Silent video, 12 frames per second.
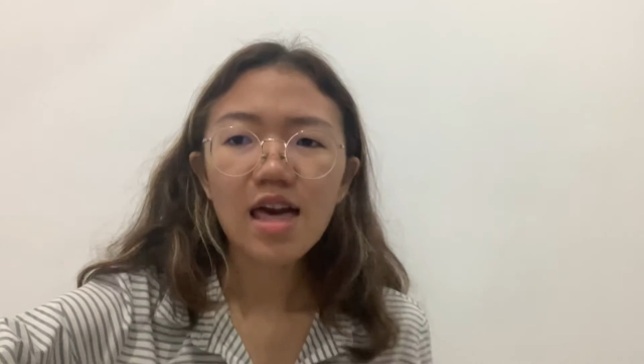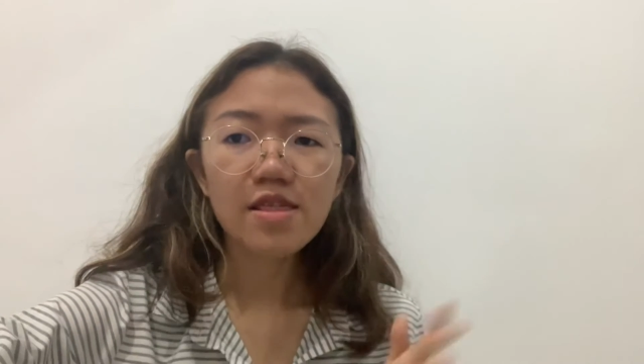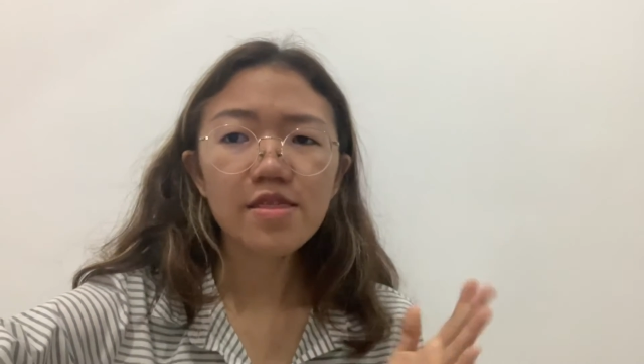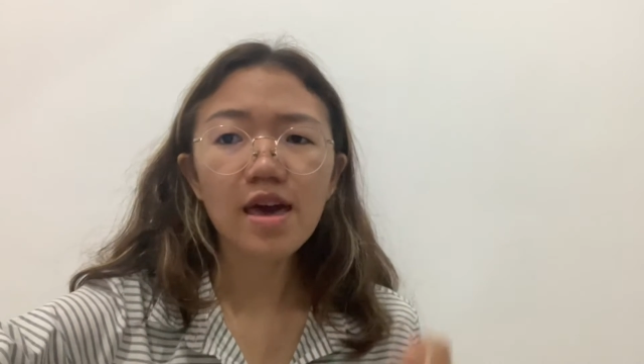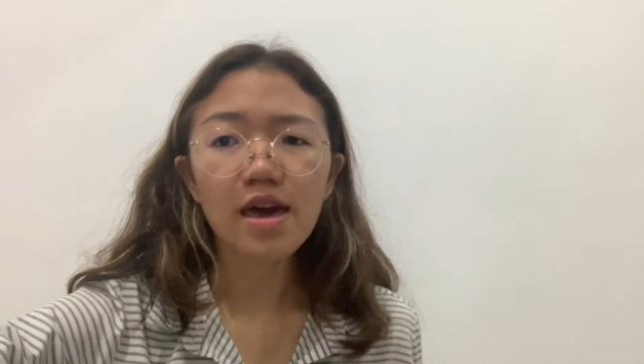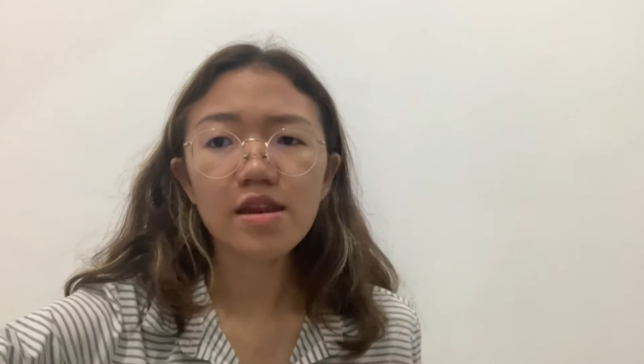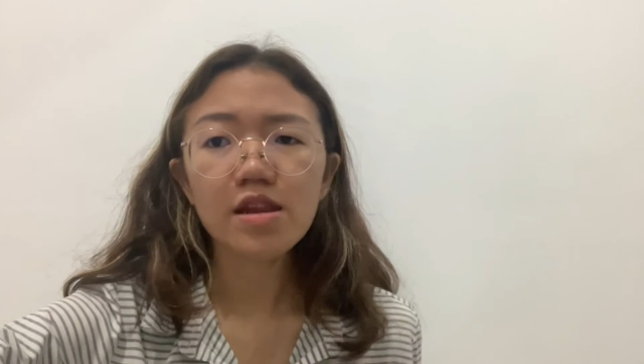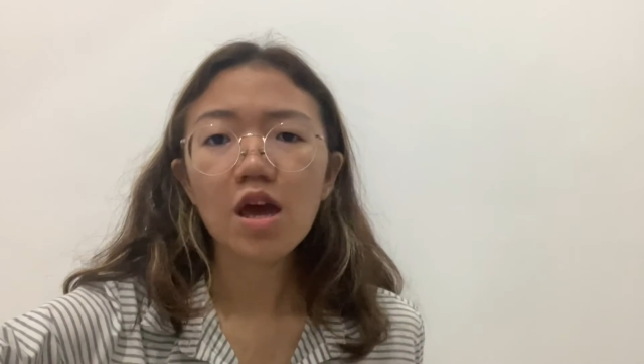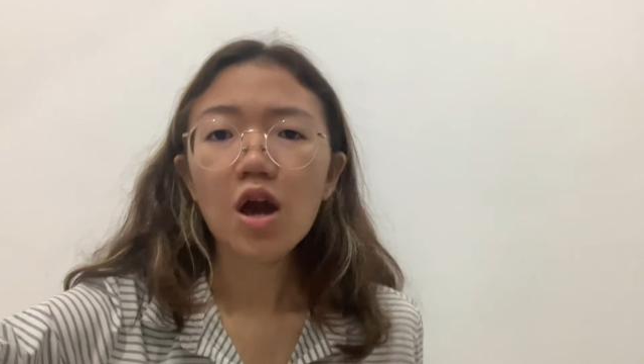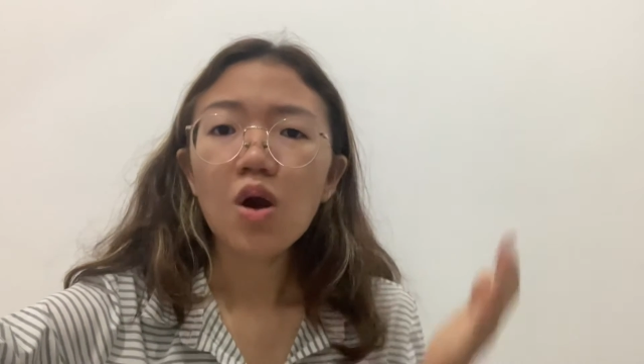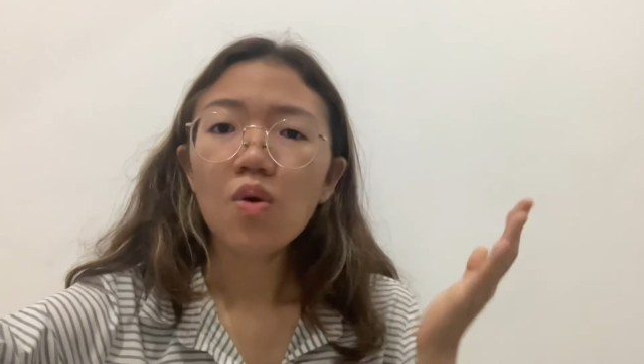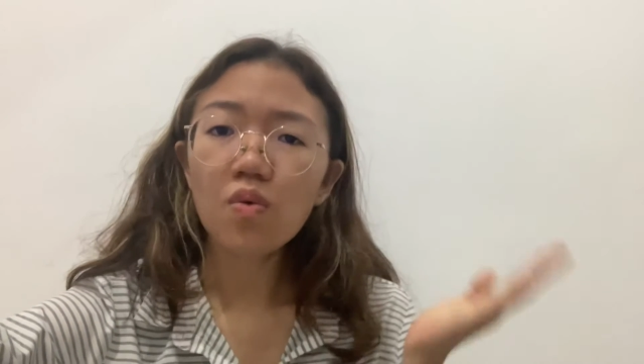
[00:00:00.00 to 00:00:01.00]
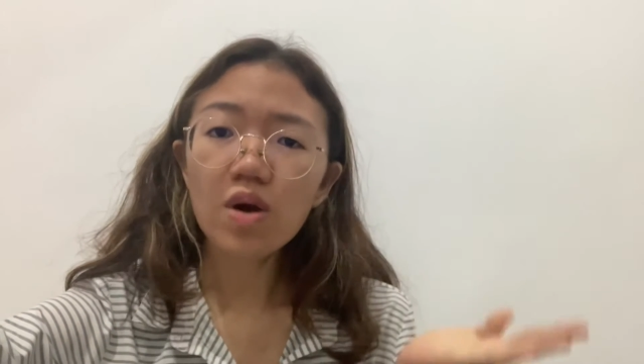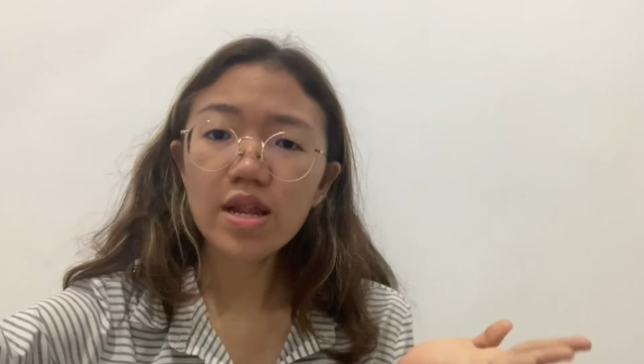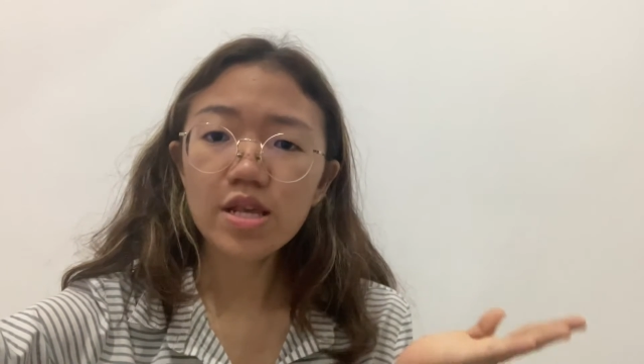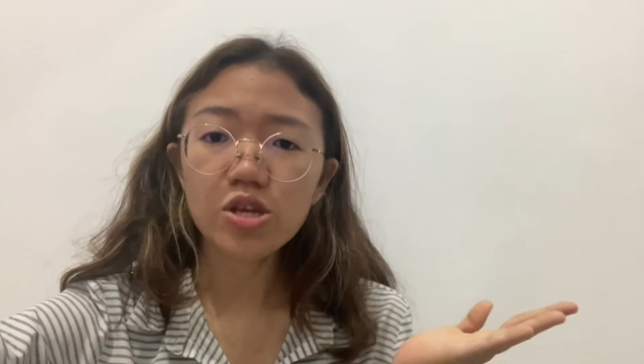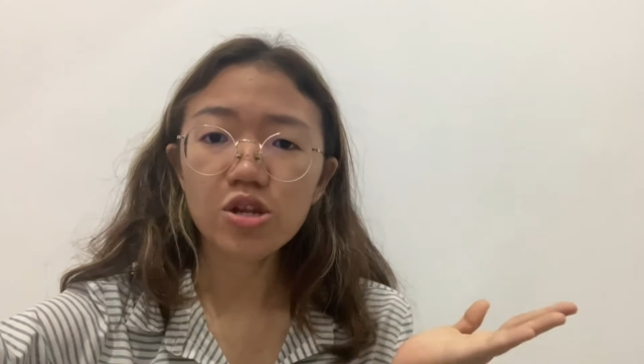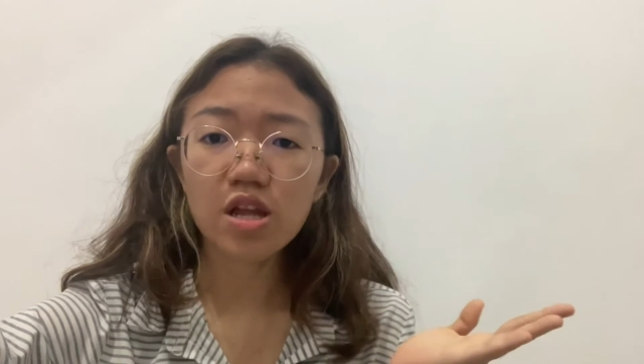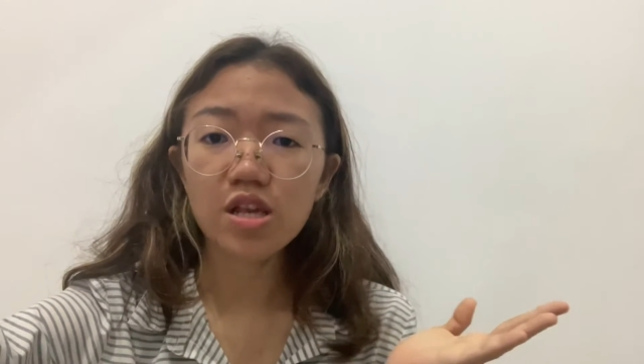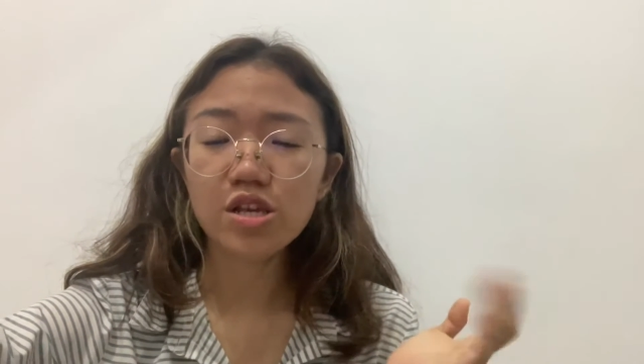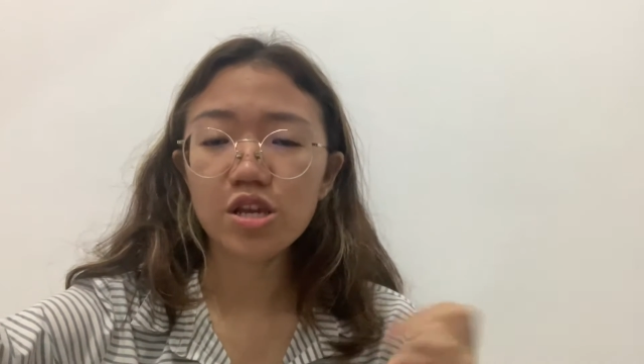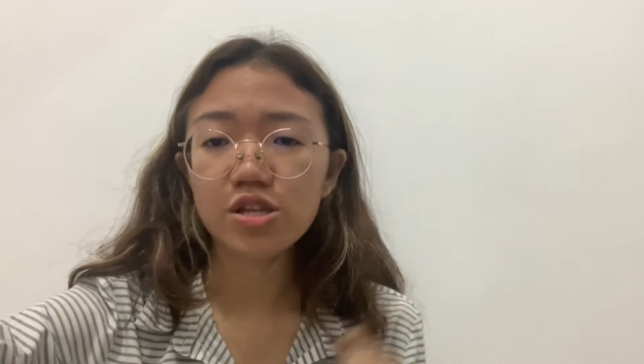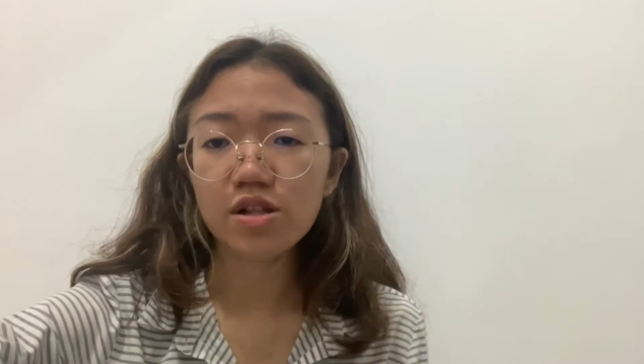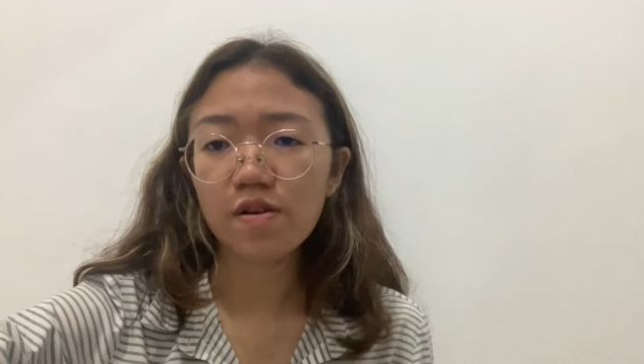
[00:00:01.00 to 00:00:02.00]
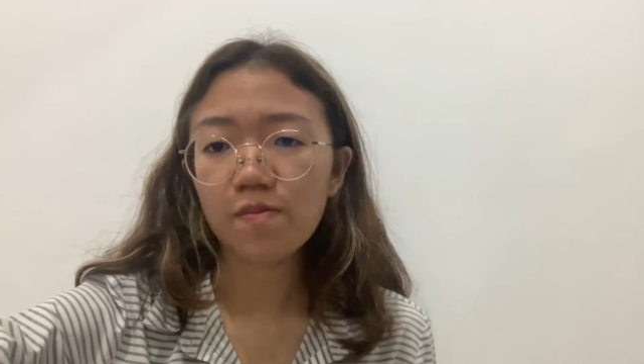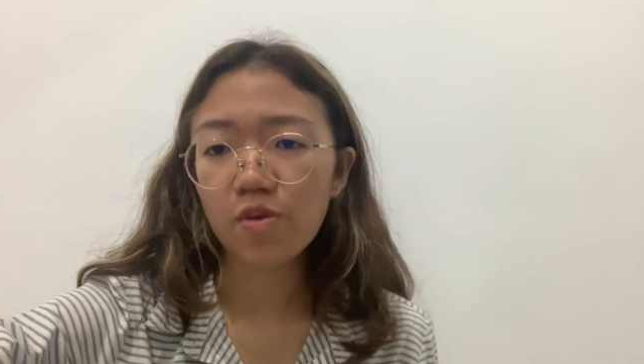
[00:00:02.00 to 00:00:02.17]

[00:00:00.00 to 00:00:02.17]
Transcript: Then, what is organizational